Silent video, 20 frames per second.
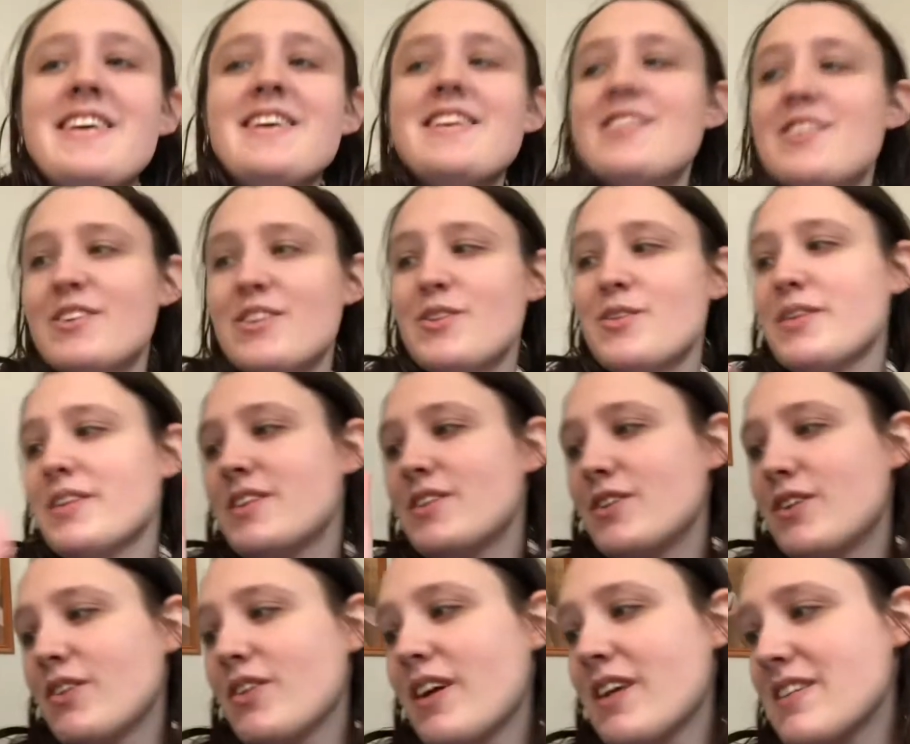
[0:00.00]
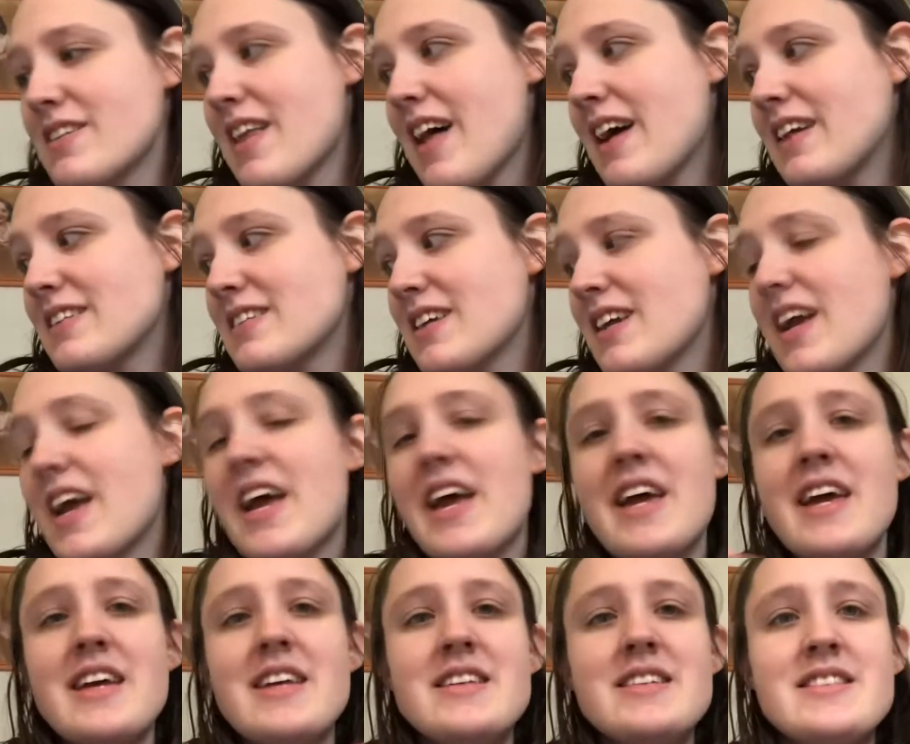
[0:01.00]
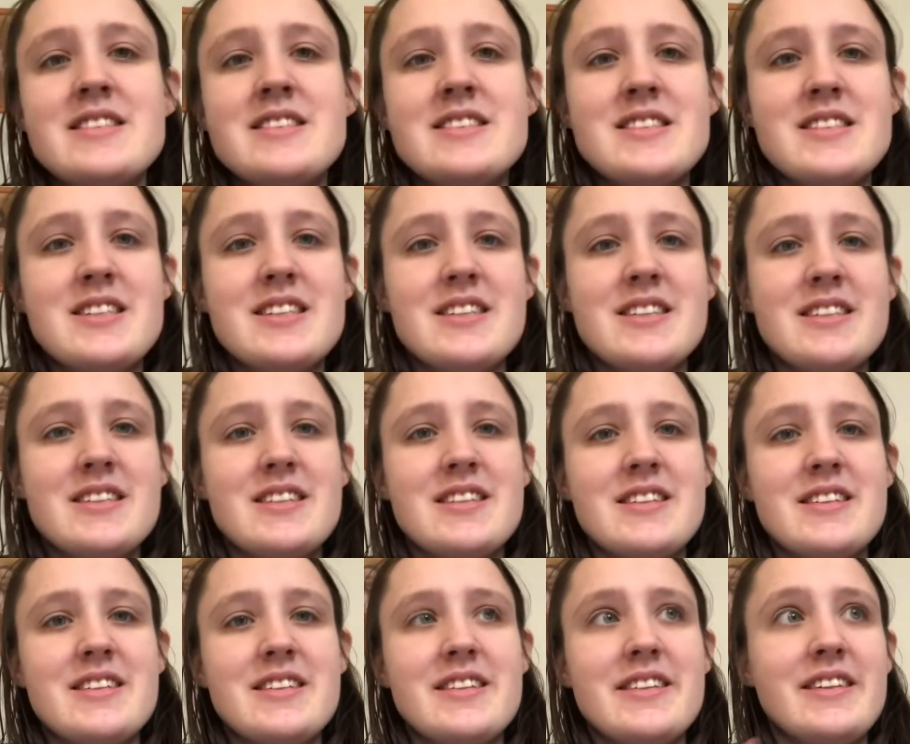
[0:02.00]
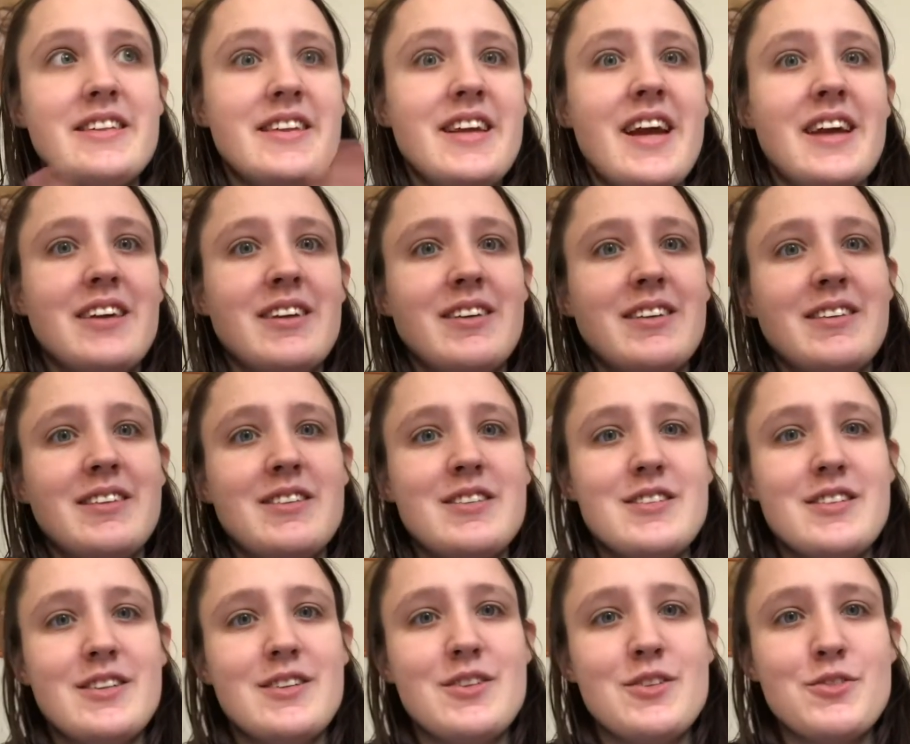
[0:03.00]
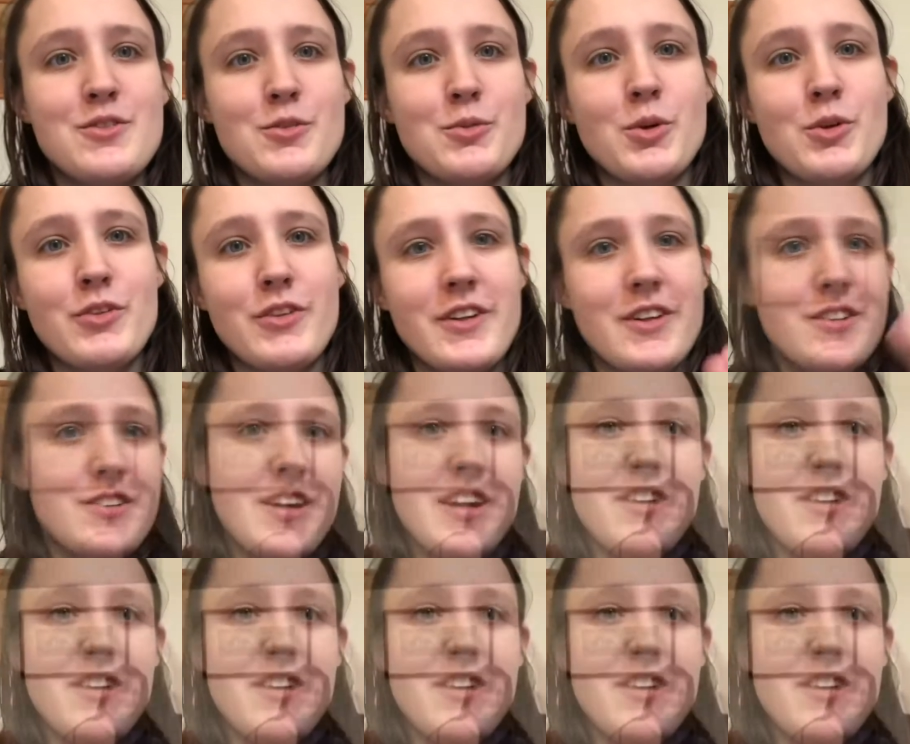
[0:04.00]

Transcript: So I just wanted to show you guys that and yeah, stay tuned for more footage, I